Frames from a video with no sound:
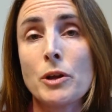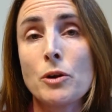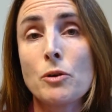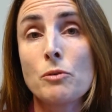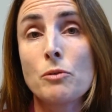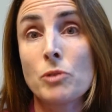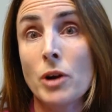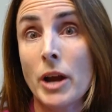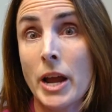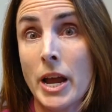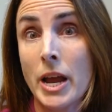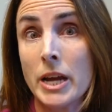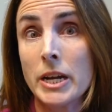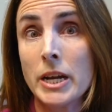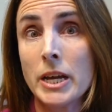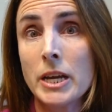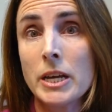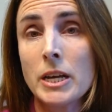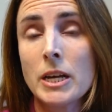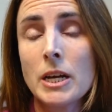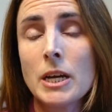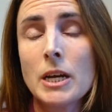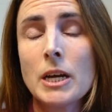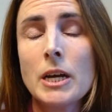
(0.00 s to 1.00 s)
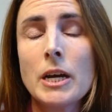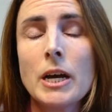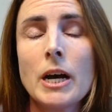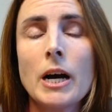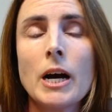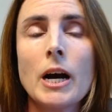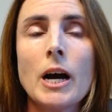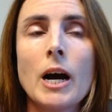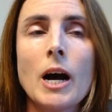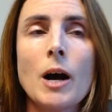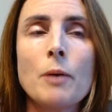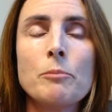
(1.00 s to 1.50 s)
over 80.
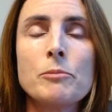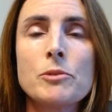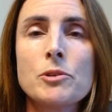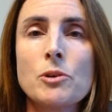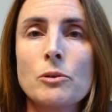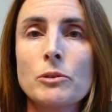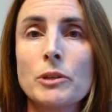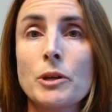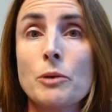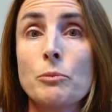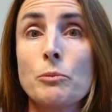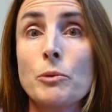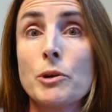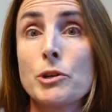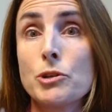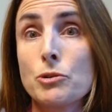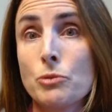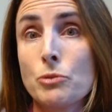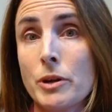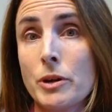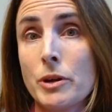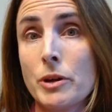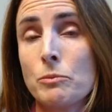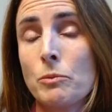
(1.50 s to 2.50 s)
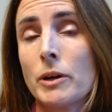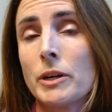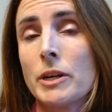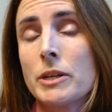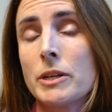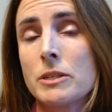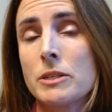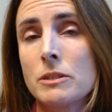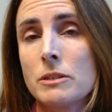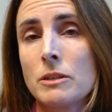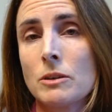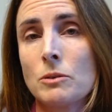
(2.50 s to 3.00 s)
Certainly, we treat when
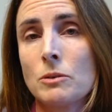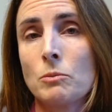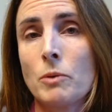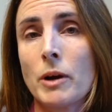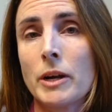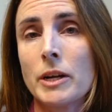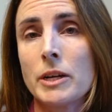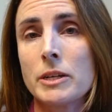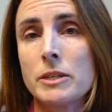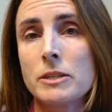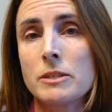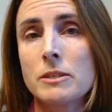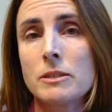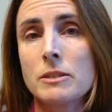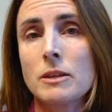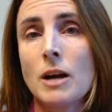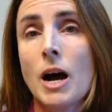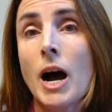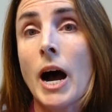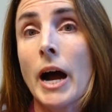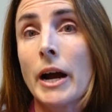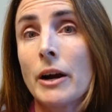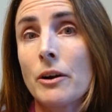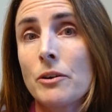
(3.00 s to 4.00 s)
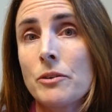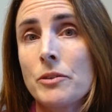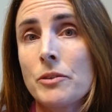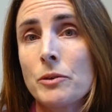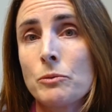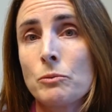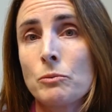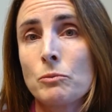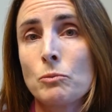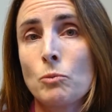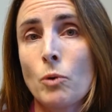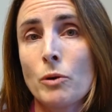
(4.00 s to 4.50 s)
it's higher
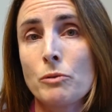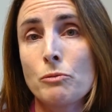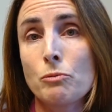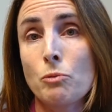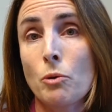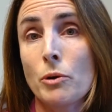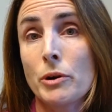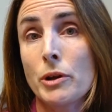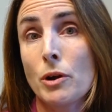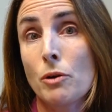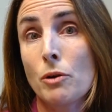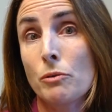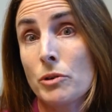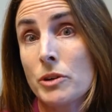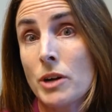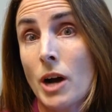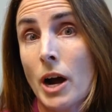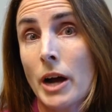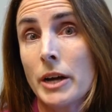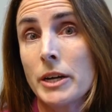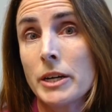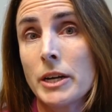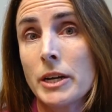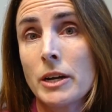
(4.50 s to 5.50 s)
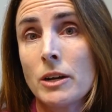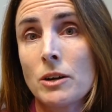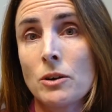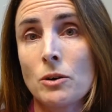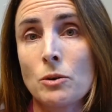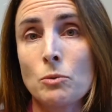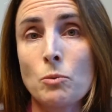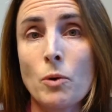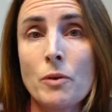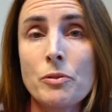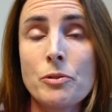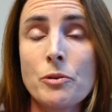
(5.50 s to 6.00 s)
than 140 over 90 or
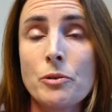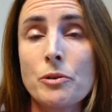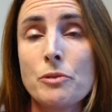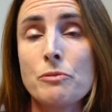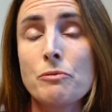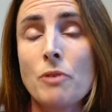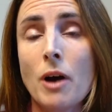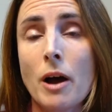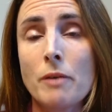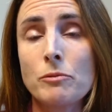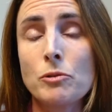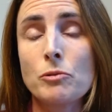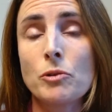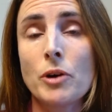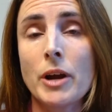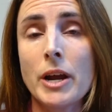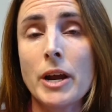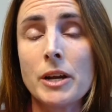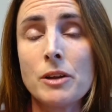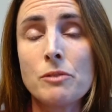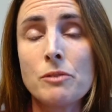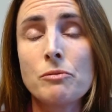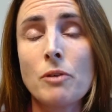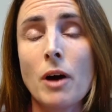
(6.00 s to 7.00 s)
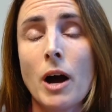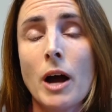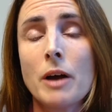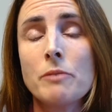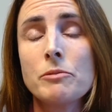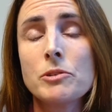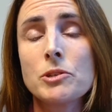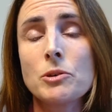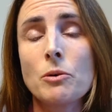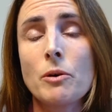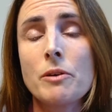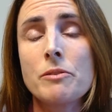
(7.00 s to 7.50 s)
135 over 85.
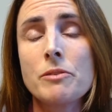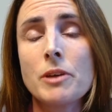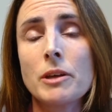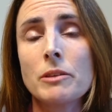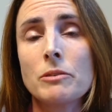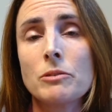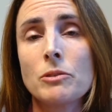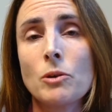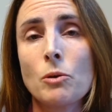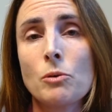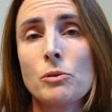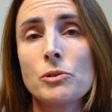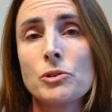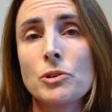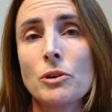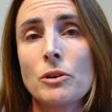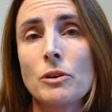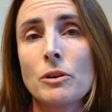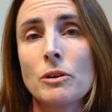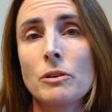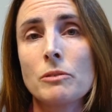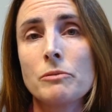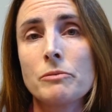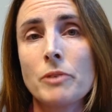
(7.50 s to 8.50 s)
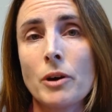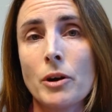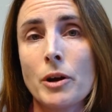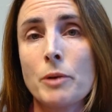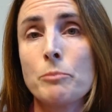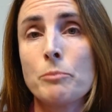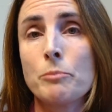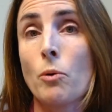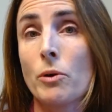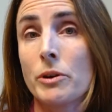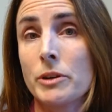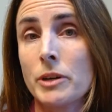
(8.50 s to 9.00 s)
So I think those are very
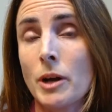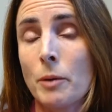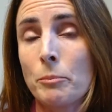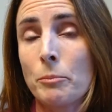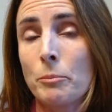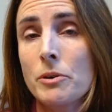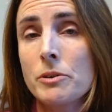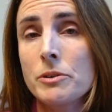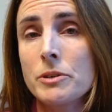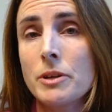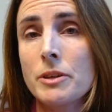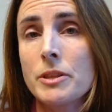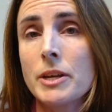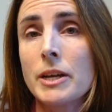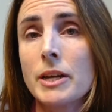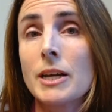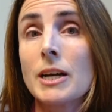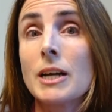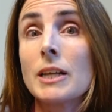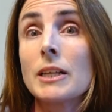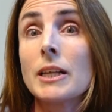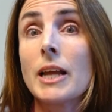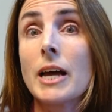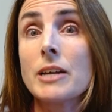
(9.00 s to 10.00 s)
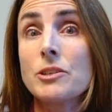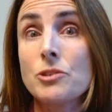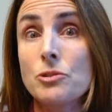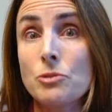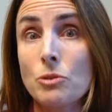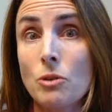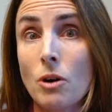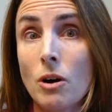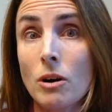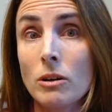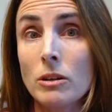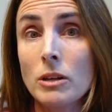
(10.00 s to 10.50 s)
important numbers. I think
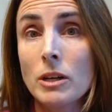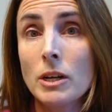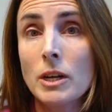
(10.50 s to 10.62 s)
cholesterol